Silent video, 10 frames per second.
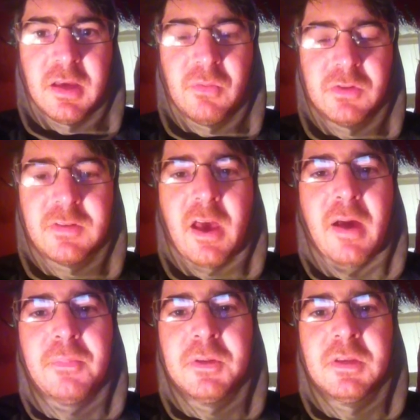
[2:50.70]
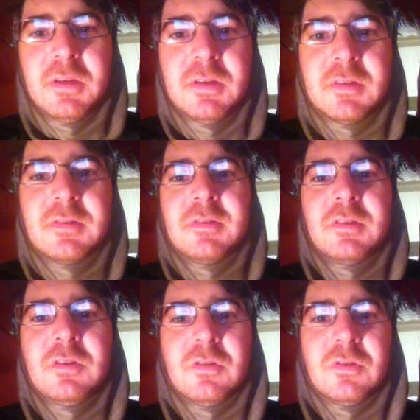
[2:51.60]
And what's happened is
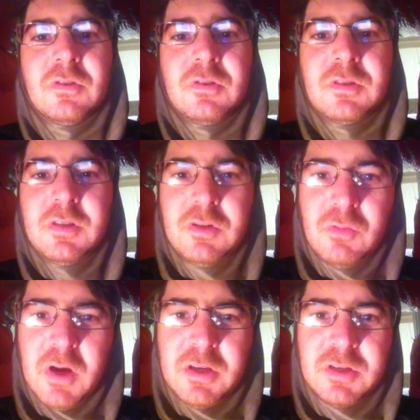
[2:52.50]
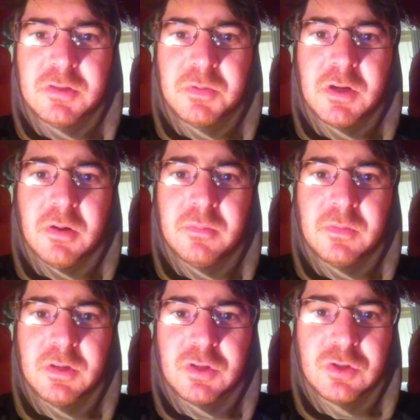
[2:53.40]
your situation's
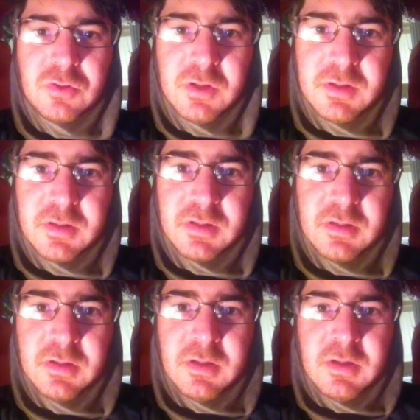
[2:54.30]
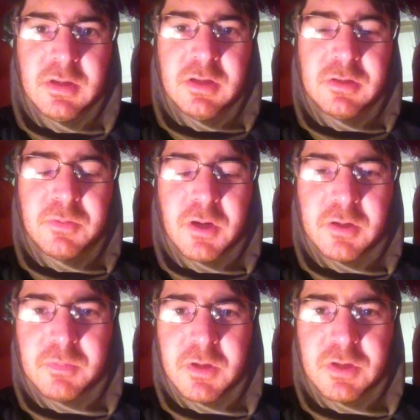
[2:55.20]
become constricted. It's
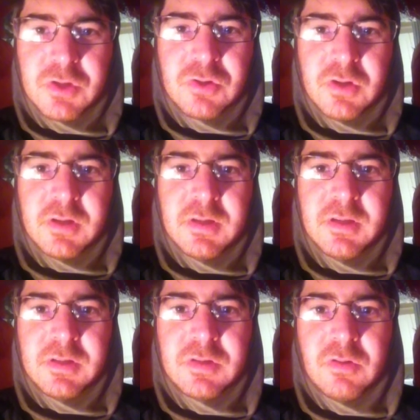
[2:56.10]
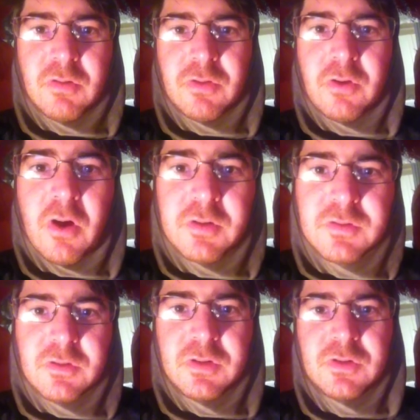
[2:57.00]
become constricted, and so your
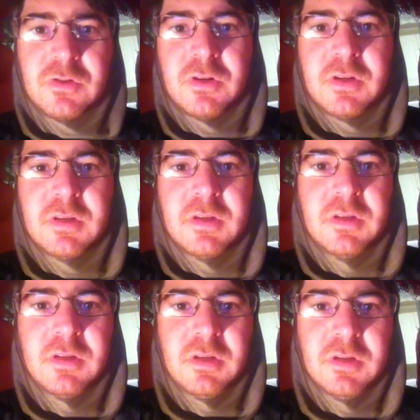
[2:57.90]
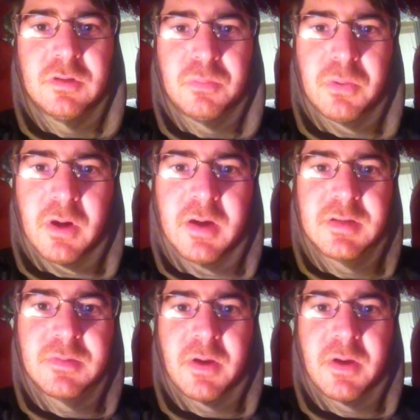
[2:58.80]
thoughts are constricted, and you're depressed